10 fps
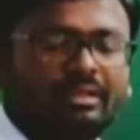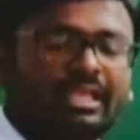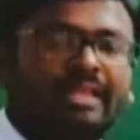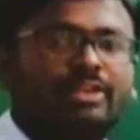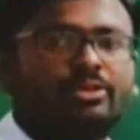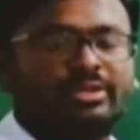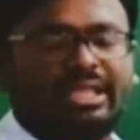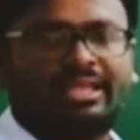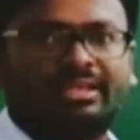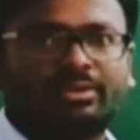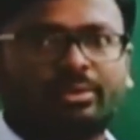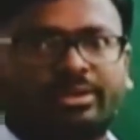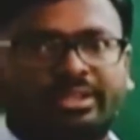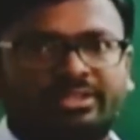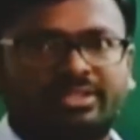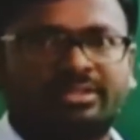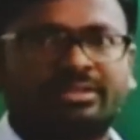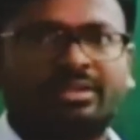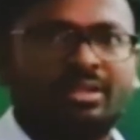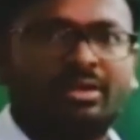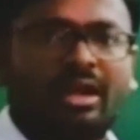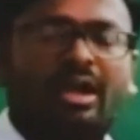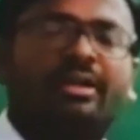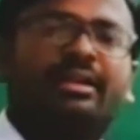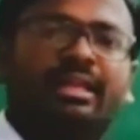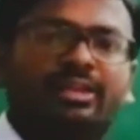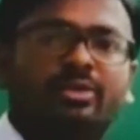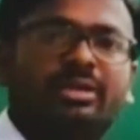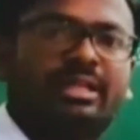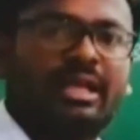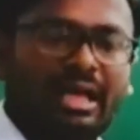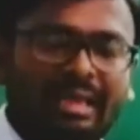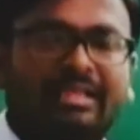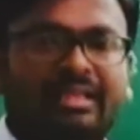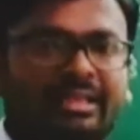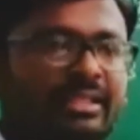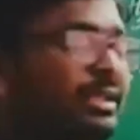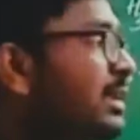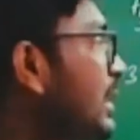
dilute NaOH or dilute alkali,